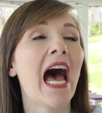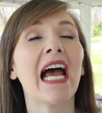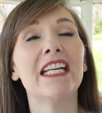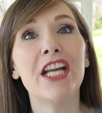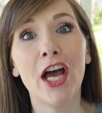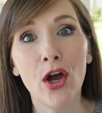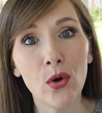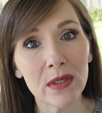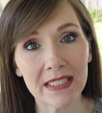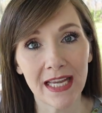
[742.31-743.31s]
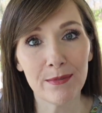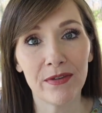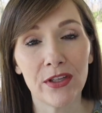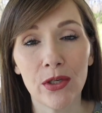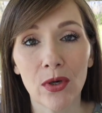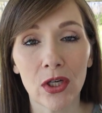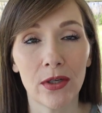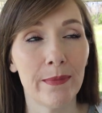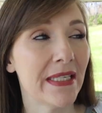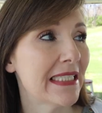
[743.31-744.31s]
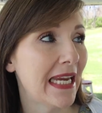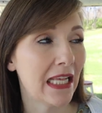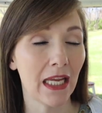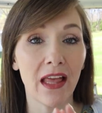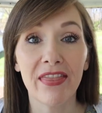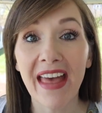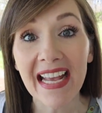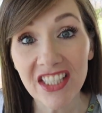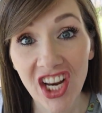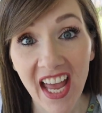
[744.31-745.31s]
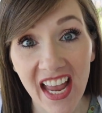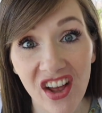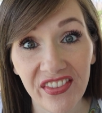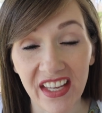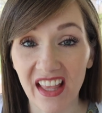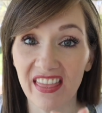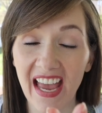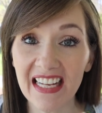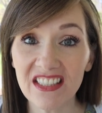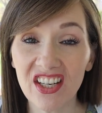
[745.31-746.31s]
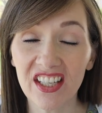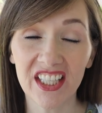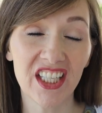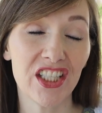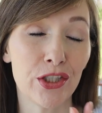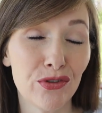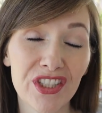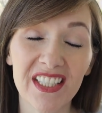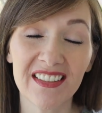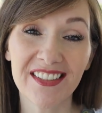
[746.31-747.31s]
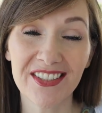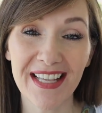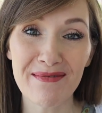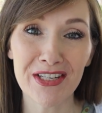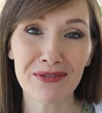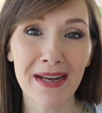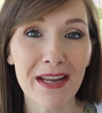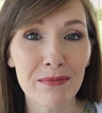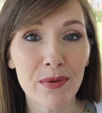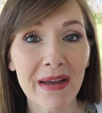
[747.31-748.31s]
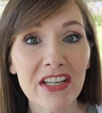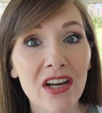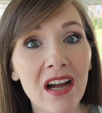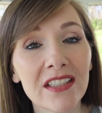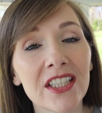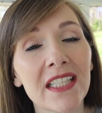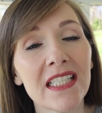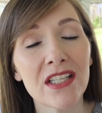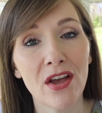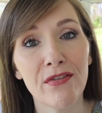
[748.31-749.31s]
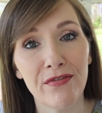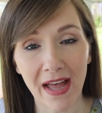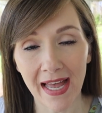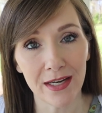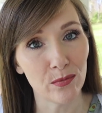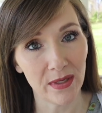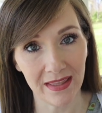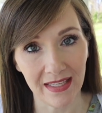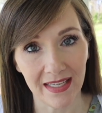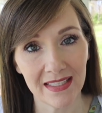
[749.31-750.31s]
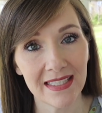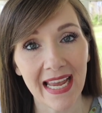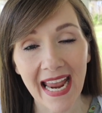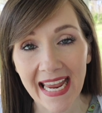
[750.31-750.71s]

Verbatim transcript: I know some of you are going to be saying, like, that's not healthy. That's not good. You shouldn't lose that much weight. But my doctor is fine with this.